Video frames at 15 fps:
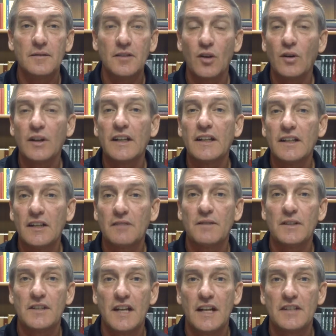don't get enough
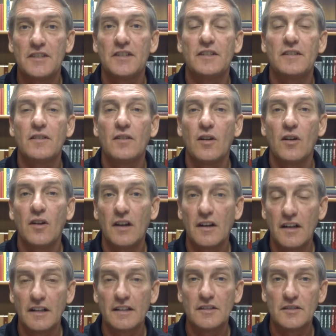attention or are
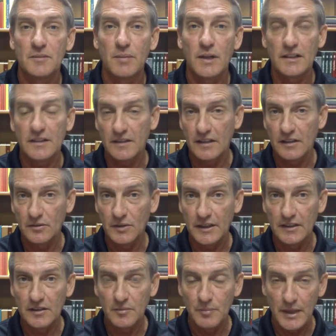not inspected on a
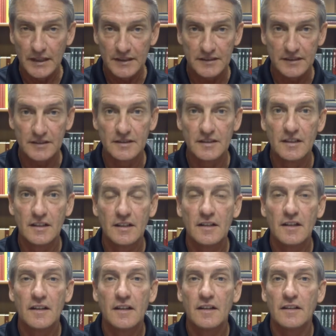regular basis.
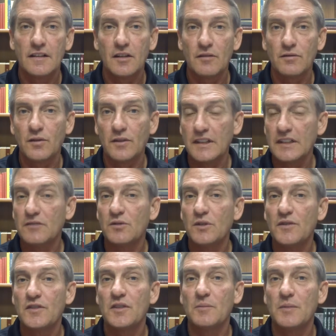Therefore, these
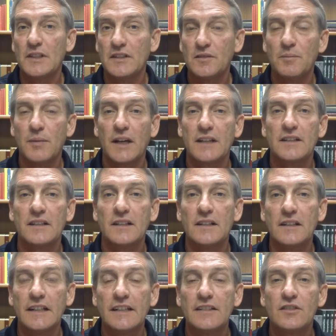roofs should be inspected
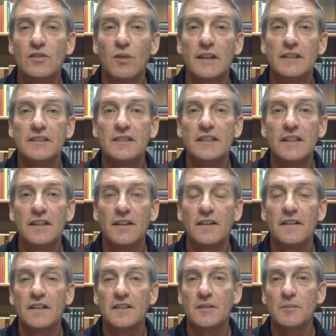at least twice a
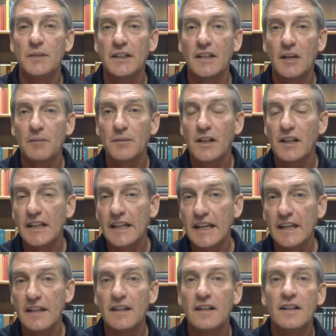year. They should be kept
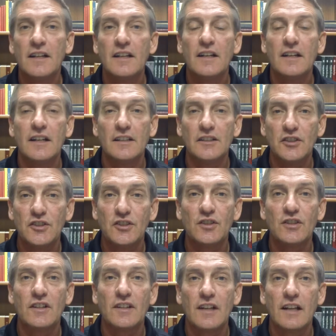clean, and you
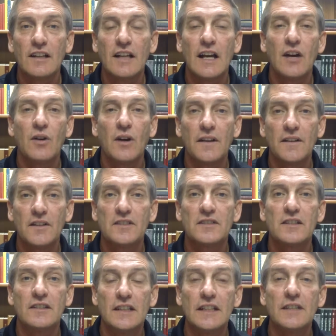shouldn't allow others
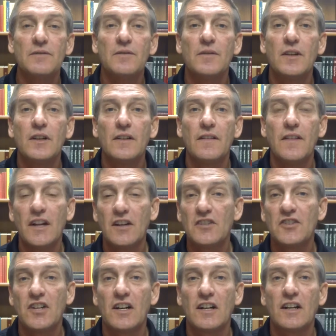to leave their
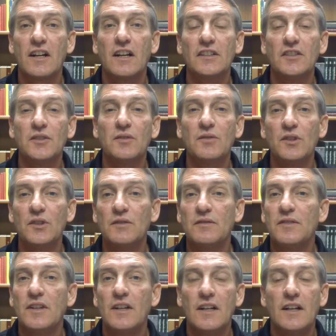junk on your
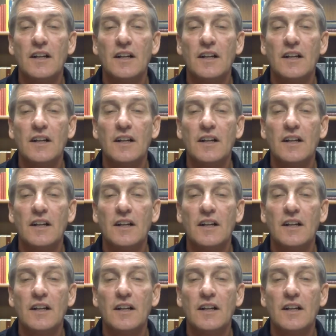roof.